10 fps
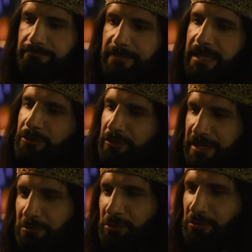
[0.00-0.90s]
Thank you,
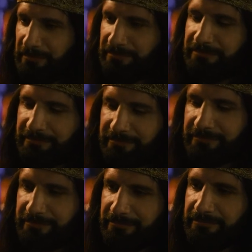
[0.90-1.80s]
Guillermo.
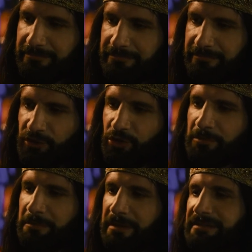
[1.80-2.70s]
You're my
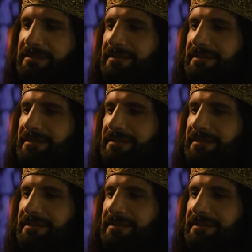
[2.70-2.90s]
best